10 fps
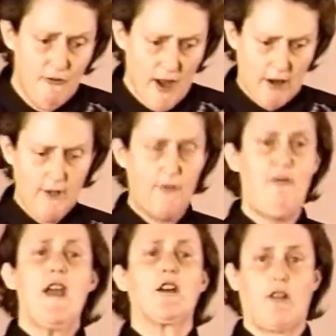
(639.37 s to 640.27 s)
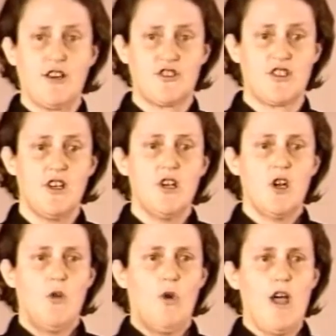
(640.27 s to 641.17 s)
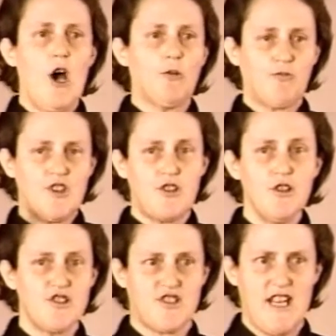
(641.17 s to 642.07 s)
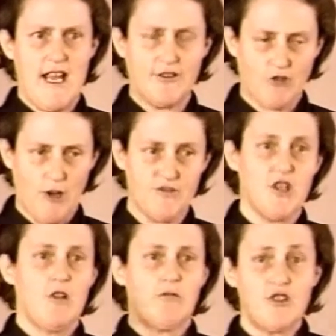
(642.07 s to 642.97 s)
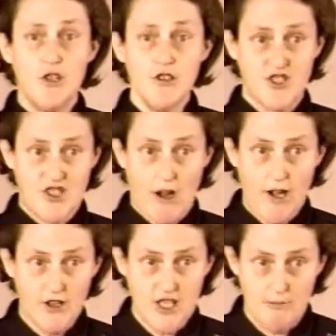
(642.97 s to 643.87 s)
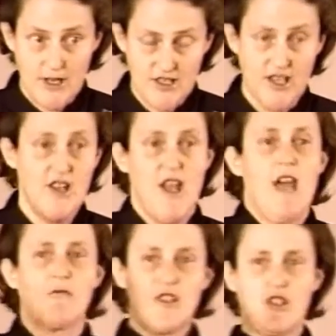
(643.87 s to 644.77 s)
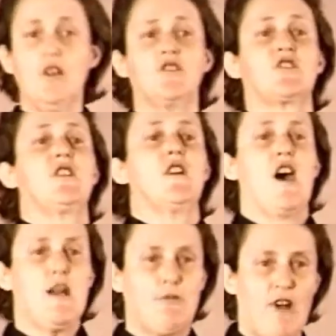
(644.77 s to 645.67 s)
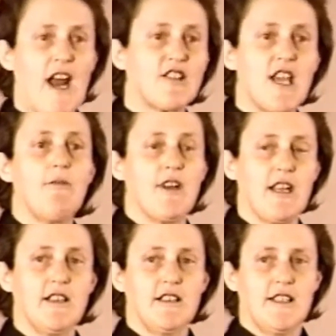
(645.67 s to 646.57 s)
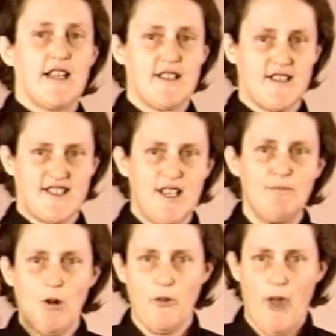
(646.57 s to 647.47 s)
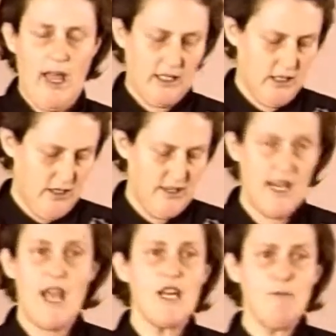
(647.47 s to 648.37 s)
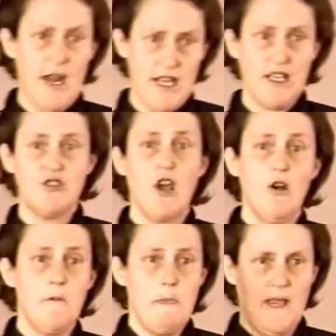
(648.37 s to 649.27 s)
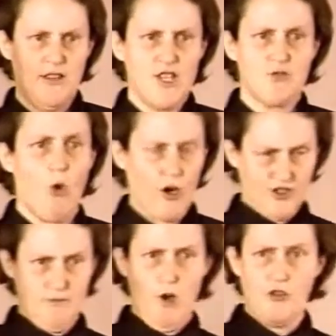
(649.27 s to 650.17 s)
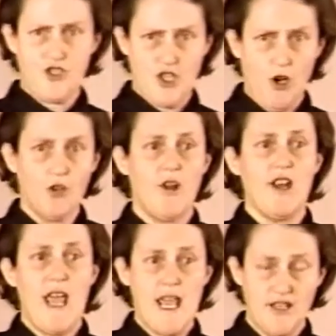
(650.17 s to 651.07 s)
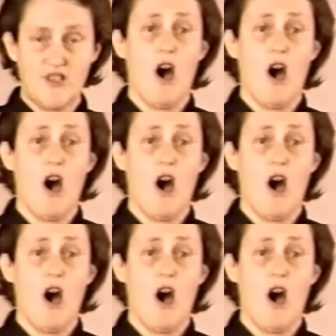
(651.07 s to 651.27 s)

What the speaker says: very vigorous will help reduce tantrums, reduce stereotypies, and reduce hyperactivity. That's a simple thing that anybody can do, and this works in both children and